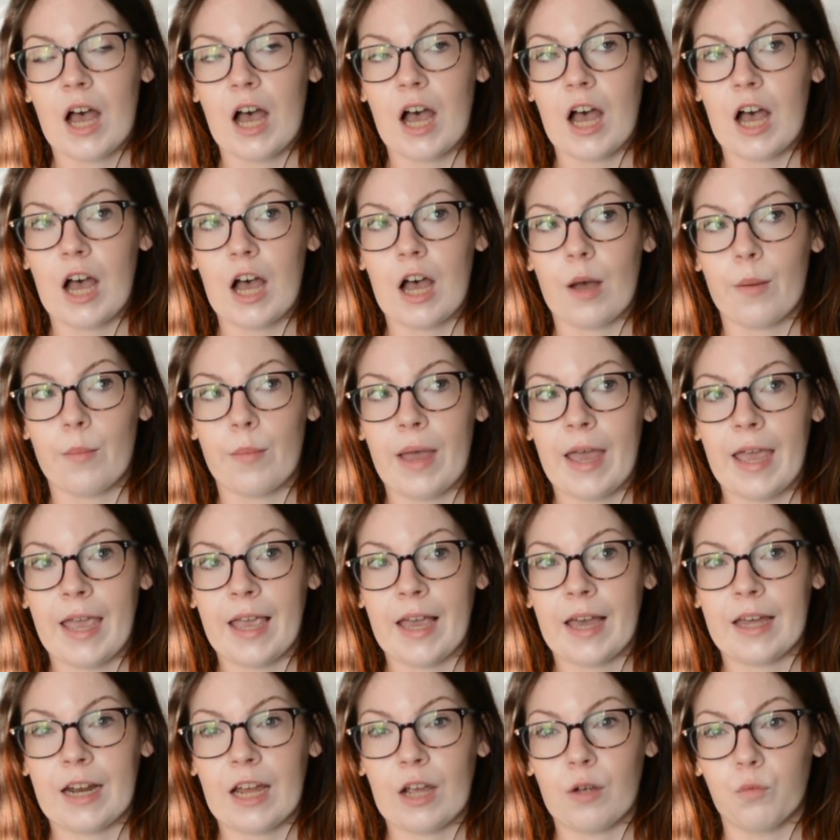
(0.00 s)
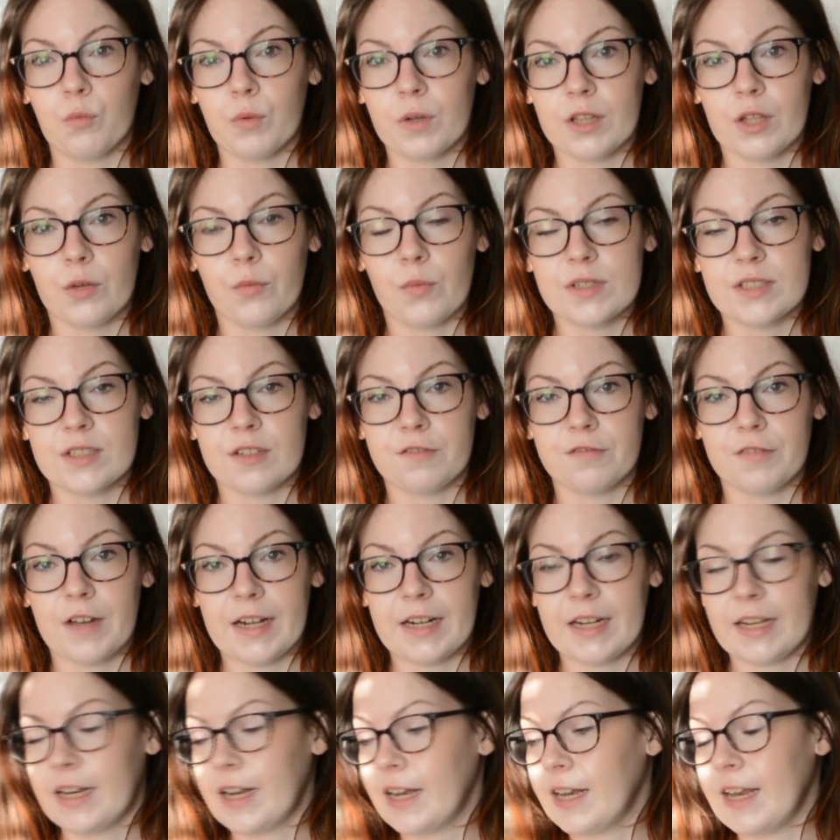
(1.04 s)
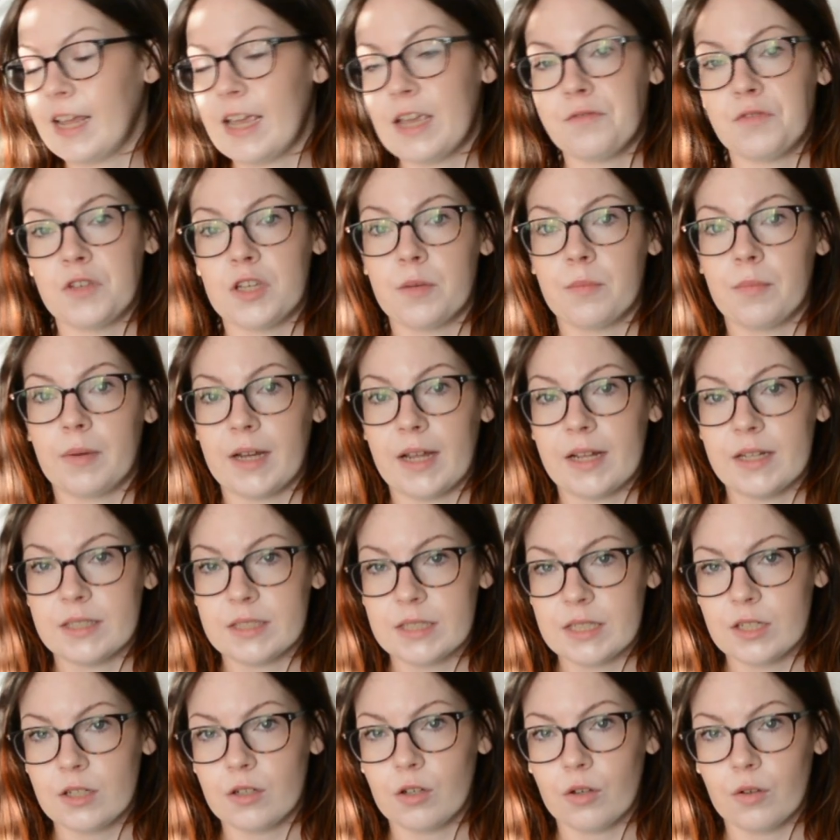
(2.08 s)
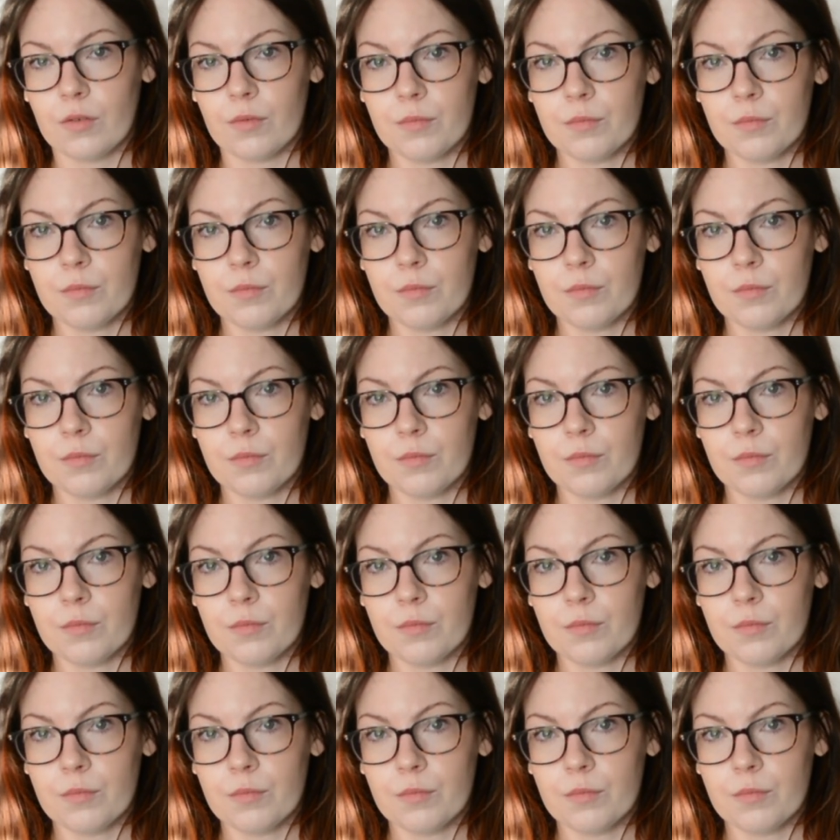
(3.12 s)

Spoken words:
and I really wasn't finding a navy, but I did